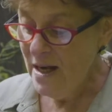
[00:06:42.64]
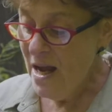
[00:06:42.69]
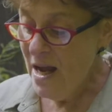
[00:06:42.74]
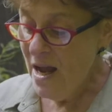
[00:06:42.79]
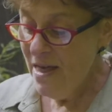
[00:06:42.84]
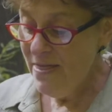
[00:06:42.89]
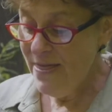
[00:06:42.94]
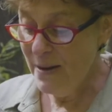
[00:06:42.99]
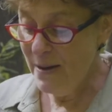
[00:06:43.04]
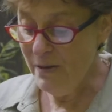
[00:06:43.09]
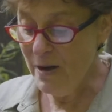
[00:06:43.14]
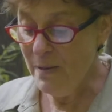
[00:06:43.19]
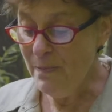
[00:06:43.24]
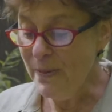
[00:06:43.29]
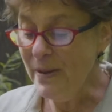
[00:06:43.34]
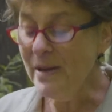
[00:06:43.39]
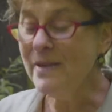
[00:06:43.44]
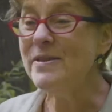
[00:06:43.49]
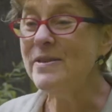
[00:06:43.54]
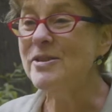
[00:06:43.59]
they
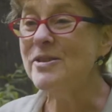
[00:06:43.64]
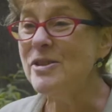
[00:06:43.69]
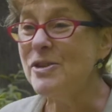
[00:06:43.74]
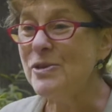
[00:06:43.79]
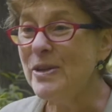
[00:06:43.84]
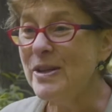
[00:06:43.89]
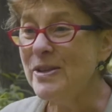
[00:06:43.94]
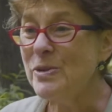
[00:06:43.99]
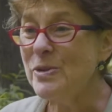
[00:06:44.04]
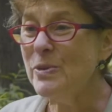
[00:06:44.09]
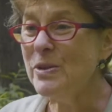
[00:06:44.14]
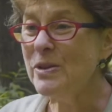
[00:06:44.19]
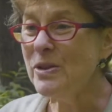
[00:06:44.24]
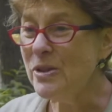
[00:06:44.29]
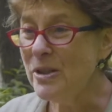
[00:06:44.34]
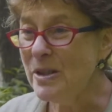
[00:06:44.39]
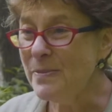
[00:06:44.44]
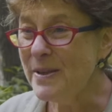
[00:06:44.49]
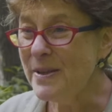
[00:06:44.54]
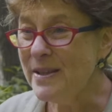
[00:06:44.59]
rebuild the streets with
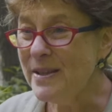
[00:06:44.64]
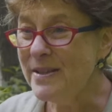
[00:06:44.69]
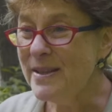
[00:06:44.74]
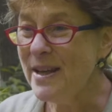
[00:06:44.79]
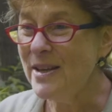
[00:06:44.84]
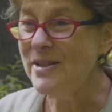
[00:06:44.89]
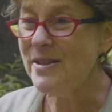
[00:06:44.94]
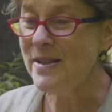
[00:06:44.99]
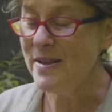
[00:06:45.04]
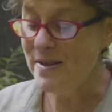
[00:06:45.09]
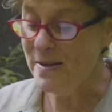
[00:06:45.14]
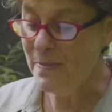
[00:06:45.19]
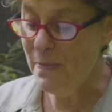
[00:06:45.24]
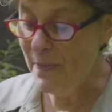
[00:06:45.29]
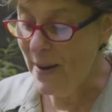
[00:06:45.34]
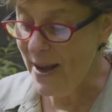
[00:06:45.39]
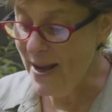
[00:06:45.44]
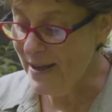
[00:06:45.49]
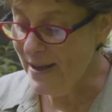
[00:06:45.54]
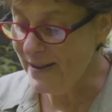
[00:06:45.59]
curb extensions,
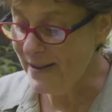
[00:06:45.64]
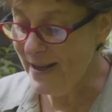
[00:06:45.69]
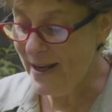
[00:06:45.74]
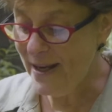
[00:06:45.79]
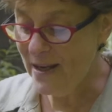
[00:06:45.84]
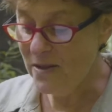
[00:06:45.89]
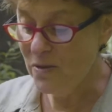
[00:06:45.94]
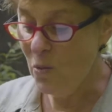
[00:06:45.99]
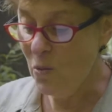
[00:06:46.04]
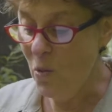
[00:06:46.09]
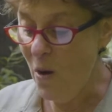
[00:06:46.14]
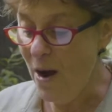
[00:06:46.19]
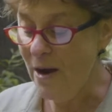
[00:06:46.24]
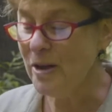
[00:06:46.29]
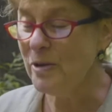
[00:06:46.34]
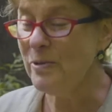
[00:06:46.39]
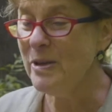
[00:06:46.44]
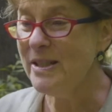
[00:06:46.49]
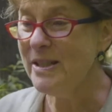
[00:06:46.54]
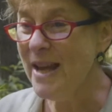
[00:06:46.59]
bike lanes,
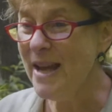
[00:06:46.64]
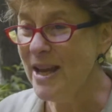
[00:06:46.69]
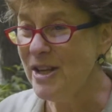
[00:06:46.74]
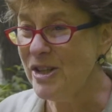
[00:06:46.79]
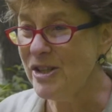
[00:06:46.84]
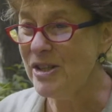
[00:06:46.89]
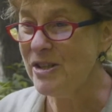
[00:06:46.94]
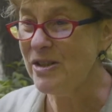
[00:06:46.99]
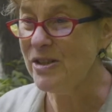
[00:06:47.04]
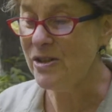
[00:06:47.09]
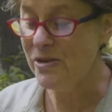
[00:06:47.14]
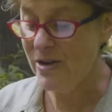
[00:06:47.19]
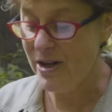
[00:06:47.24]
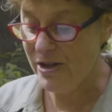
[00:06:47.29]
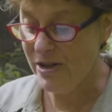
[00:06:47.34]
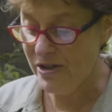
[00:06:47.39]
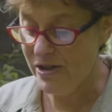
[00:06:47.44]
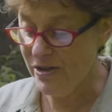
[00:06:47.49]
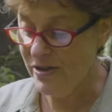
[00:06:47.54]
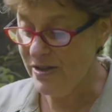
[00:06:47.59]
water retention
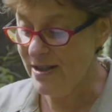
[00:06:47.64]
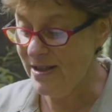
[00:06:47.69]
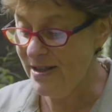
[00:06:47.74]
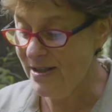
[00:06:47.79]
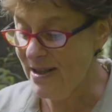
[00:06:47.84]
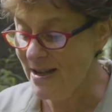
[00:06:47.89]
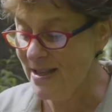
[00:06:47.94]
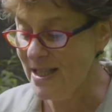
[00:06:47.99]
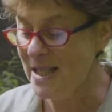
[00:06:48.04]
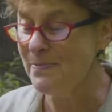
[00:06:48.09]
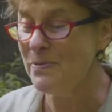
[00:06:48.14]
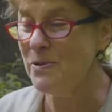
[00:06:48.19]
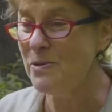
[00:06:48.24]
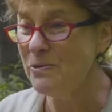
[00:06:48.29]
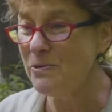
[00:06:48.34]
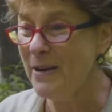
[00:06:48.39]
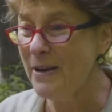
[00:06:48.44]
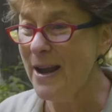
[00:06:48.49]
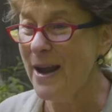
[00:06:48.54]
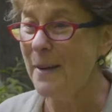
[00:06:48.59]
structures,
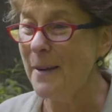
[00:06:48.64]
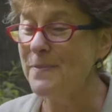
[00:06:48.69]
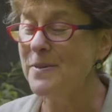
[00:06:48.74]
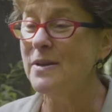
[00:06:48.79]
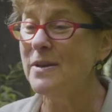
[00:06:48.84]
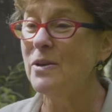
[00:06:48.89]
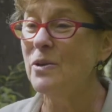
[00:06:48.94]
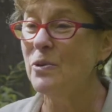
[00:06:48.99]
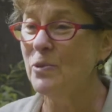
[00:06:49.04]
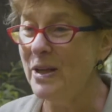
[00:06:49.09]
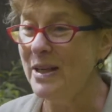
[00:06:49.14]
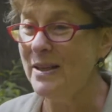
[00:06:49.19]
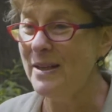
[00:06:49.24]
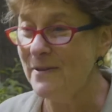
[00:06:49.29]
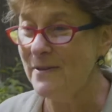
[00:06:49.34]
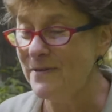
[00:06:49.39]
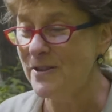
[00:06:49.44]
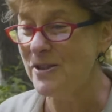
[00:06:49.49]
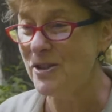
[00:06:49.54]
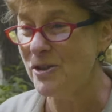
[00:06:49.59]
accessible ramps, green
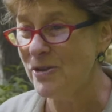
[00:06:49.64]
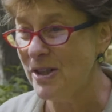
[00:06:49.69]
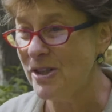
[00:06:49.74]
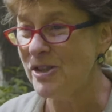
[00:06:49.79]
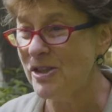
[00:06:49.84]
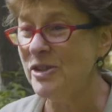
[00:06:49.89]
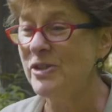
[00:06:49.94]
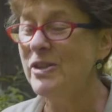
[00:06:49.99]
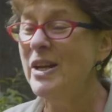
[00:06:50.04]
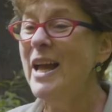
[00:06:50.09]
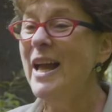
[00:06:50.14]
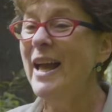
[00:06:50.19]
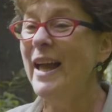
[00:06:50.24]
infrastructure,